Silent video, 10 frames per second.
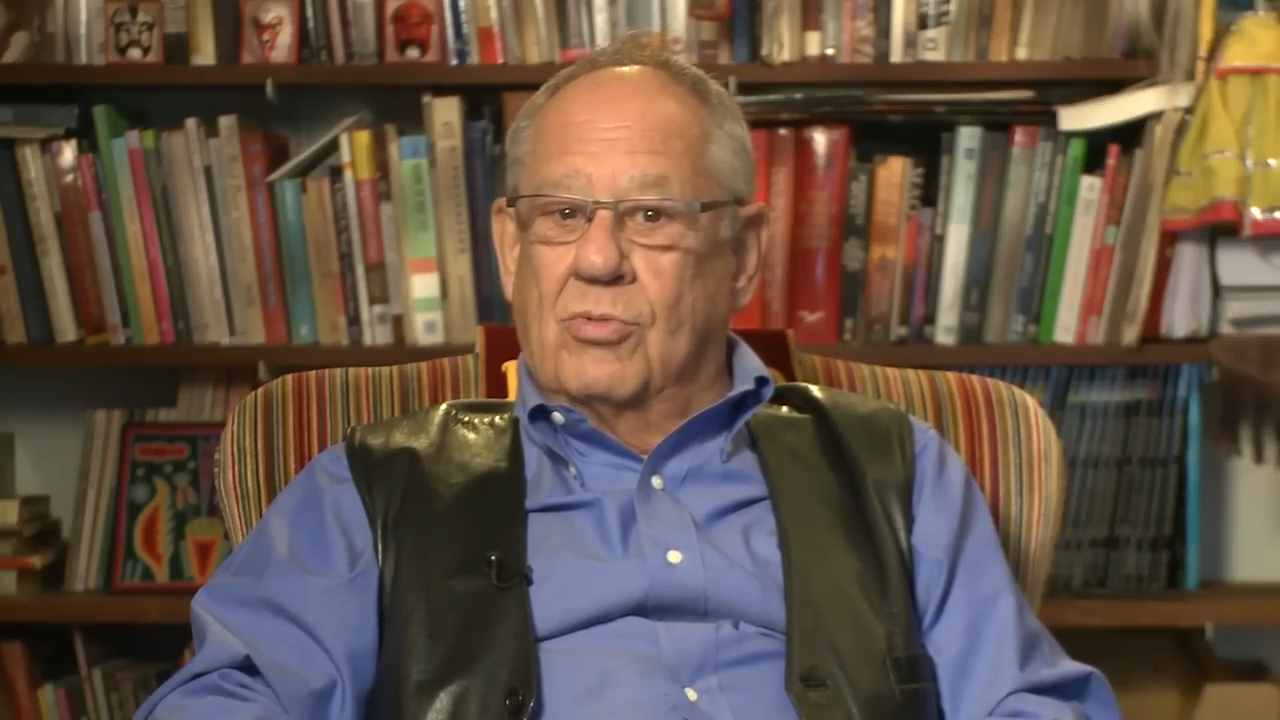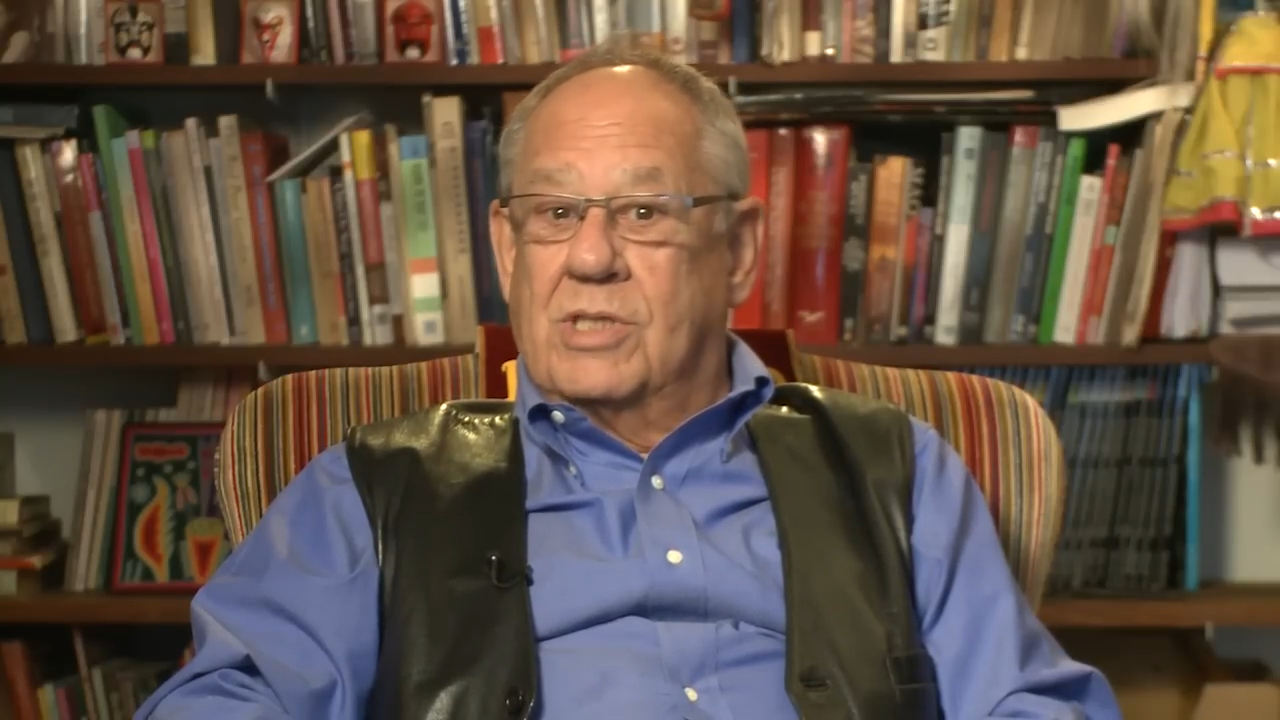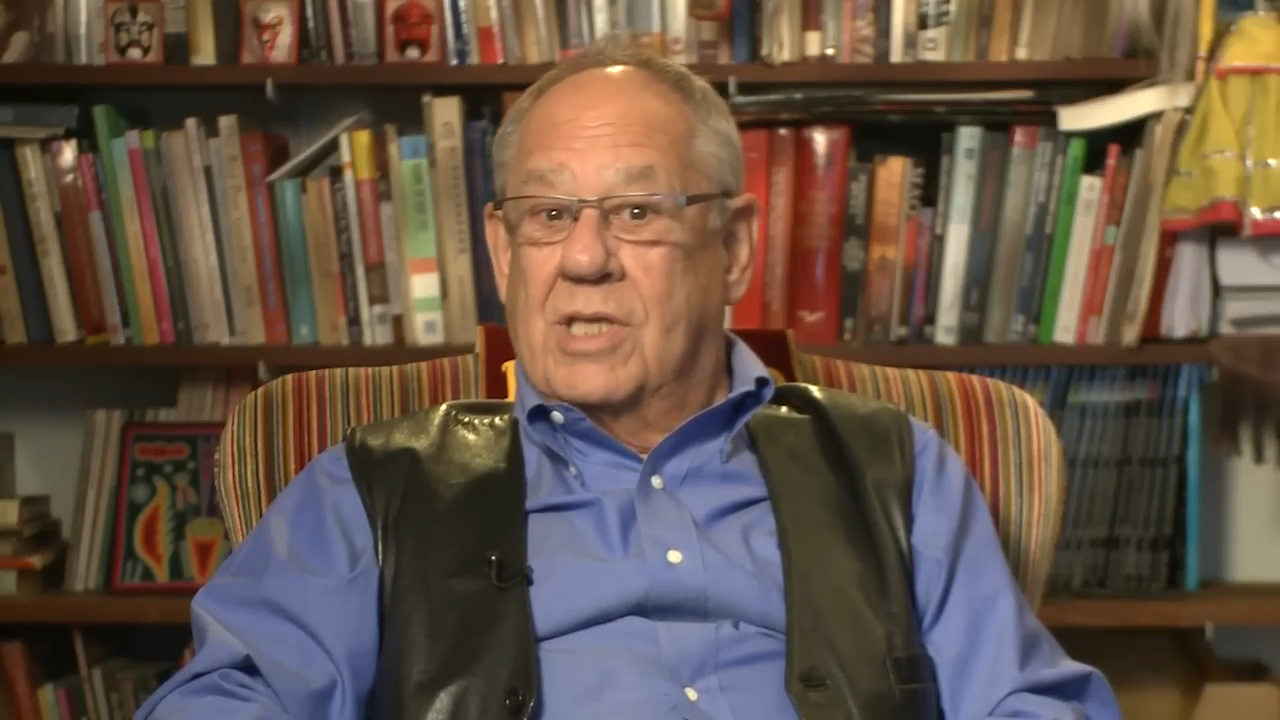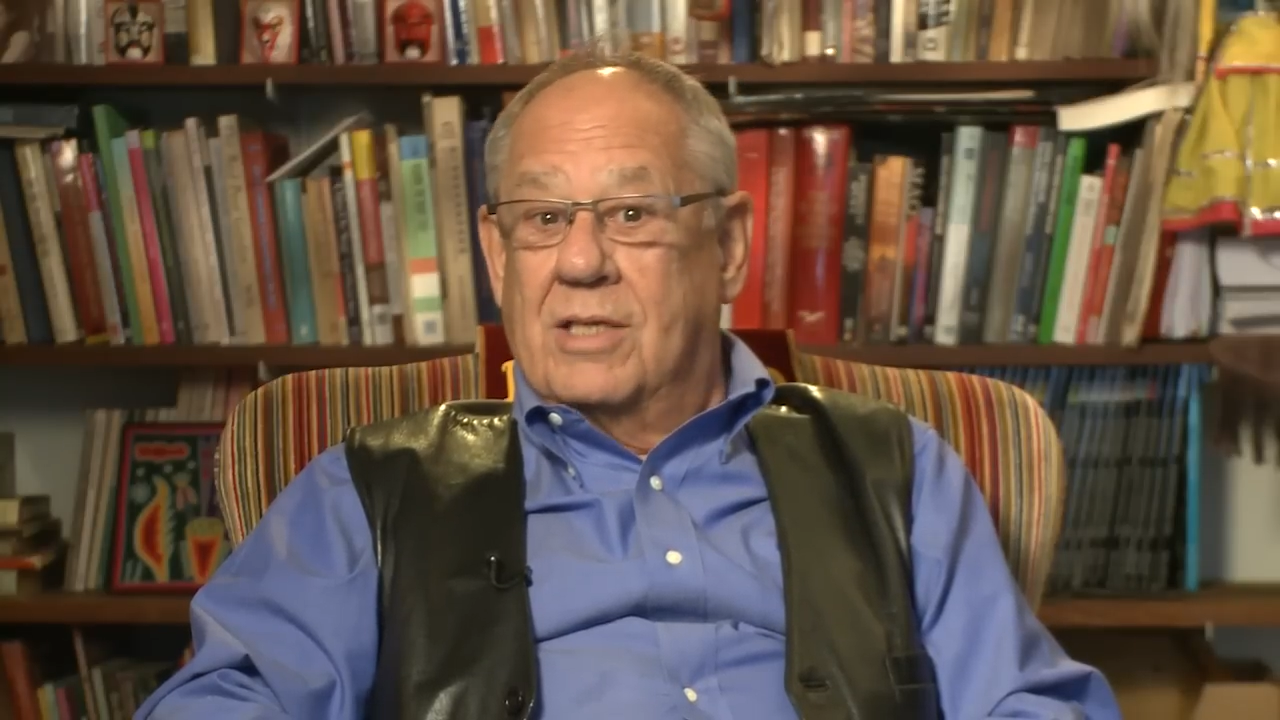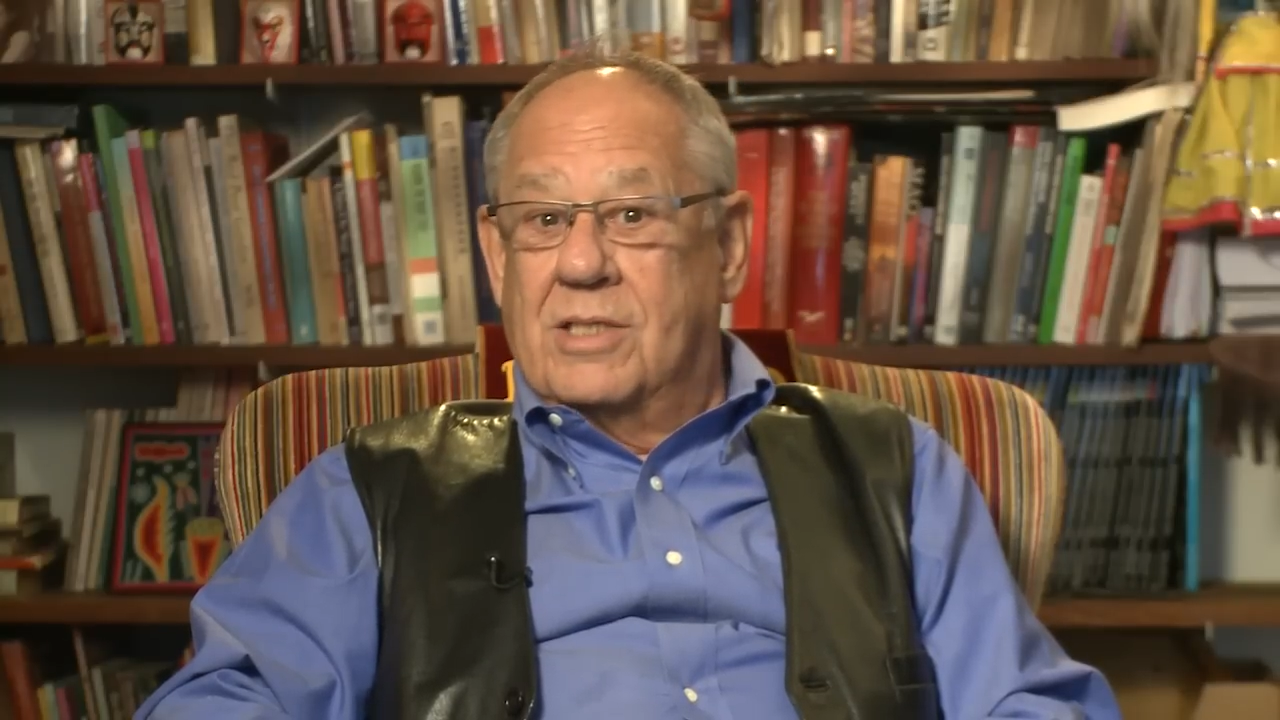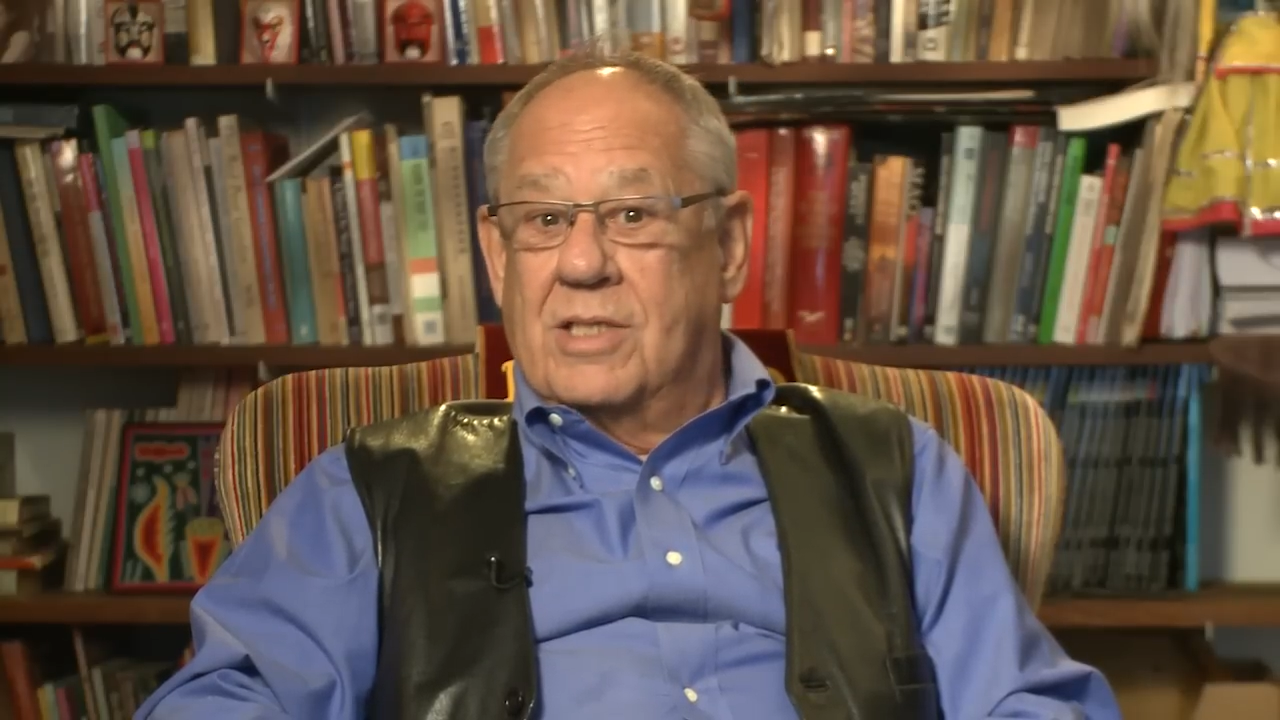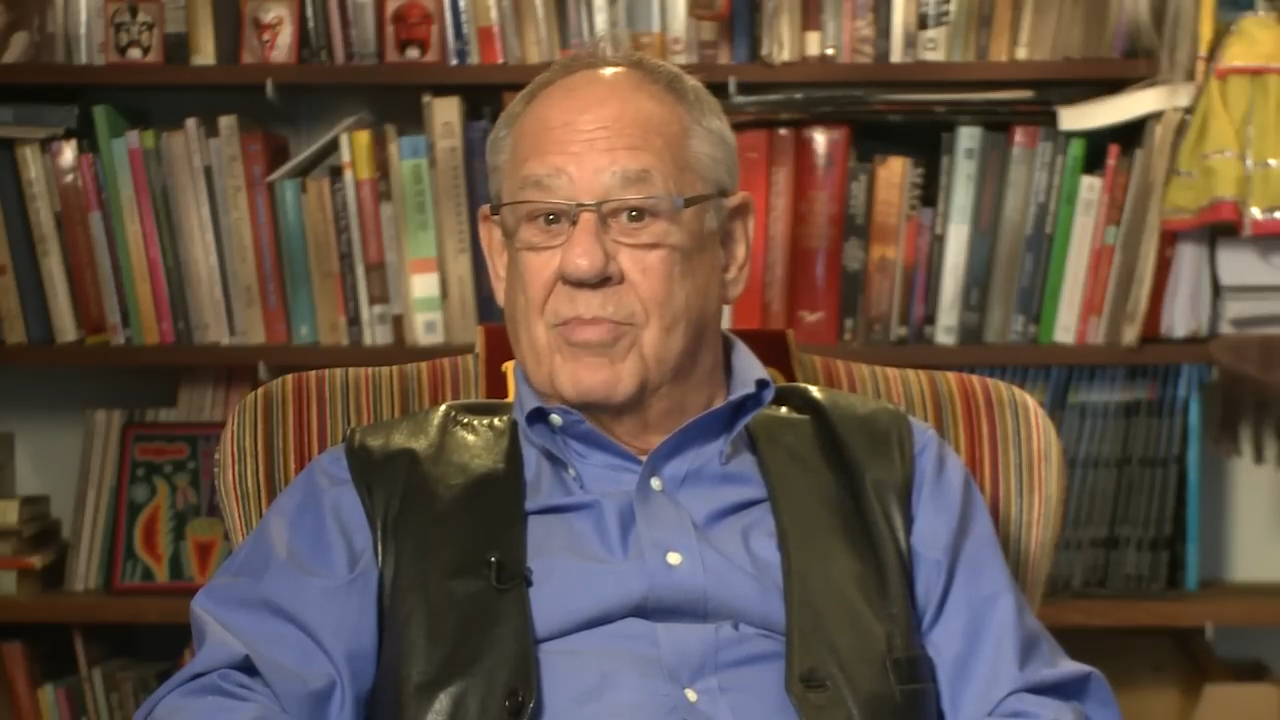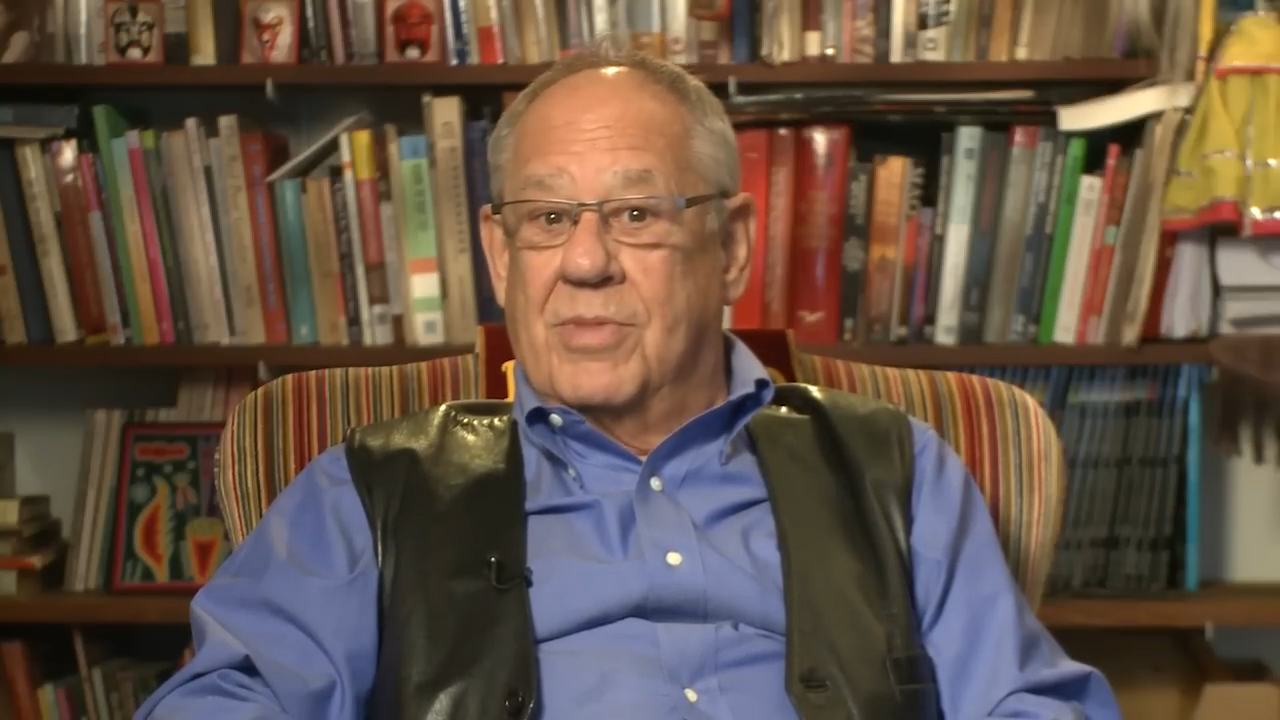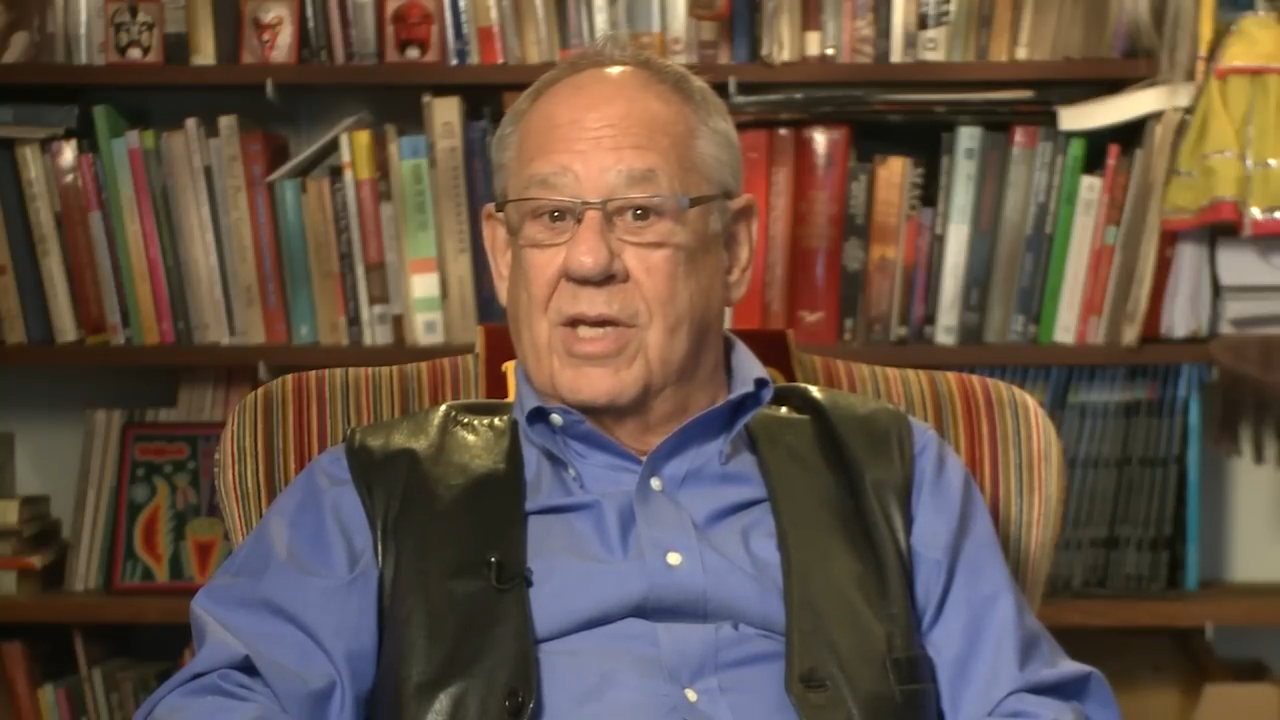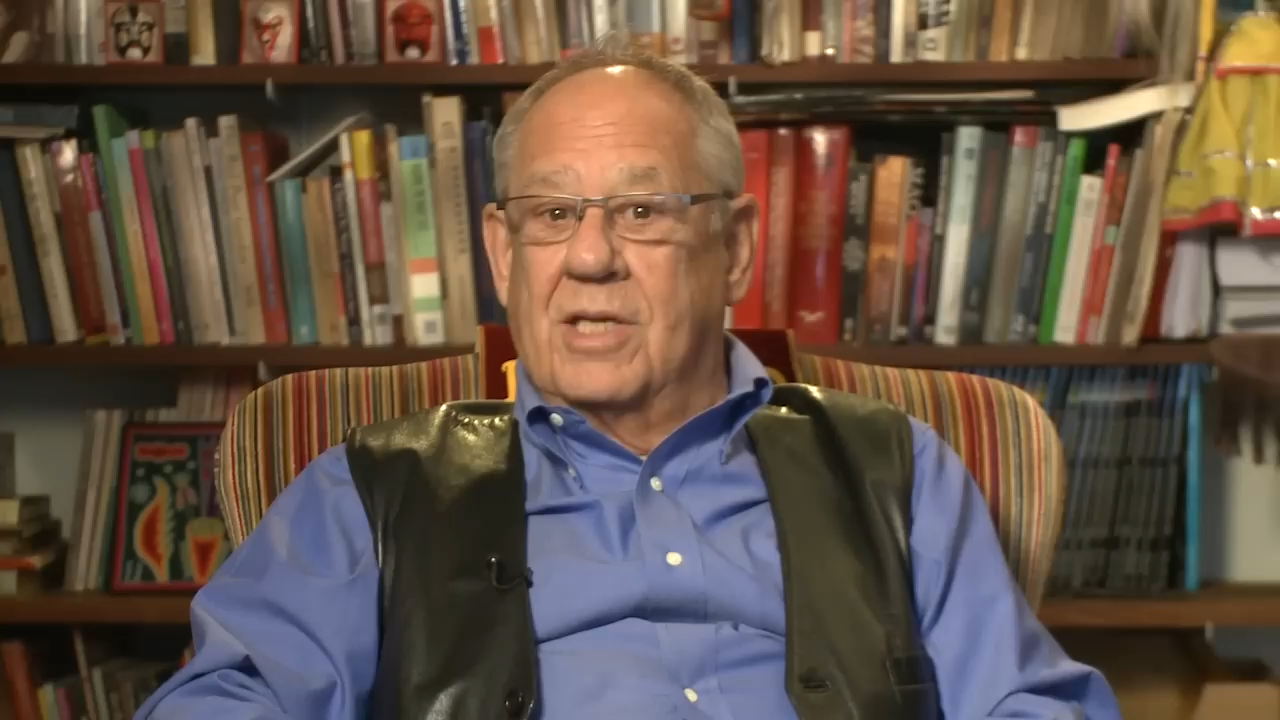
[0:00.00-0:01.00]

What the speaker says: does something.